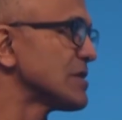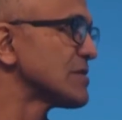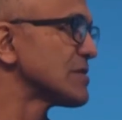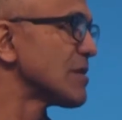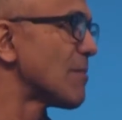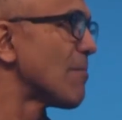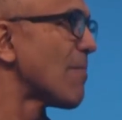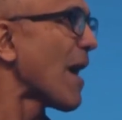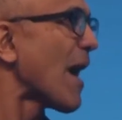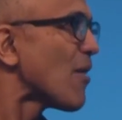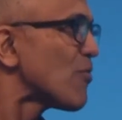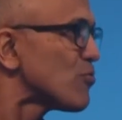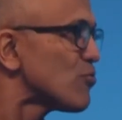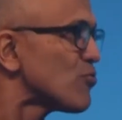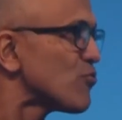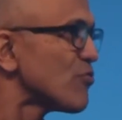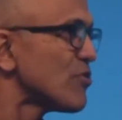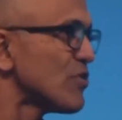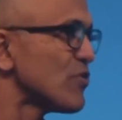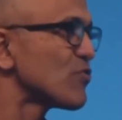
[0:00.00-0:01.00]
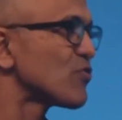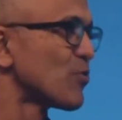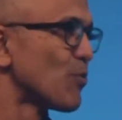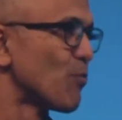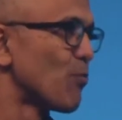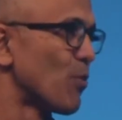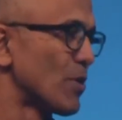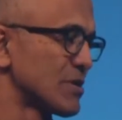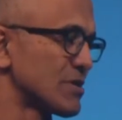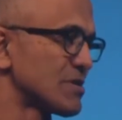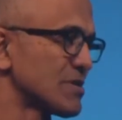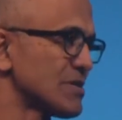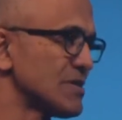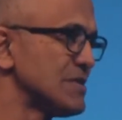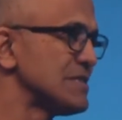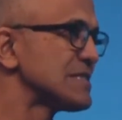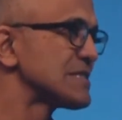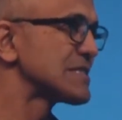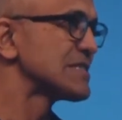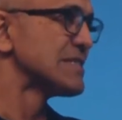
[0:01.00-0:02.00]
the boundaries of what
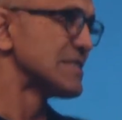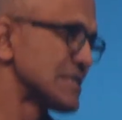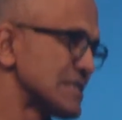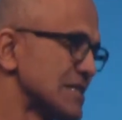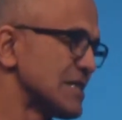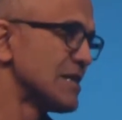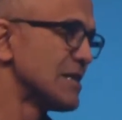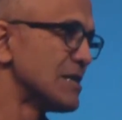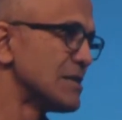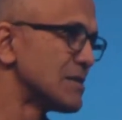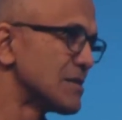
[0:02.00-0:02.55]
is considered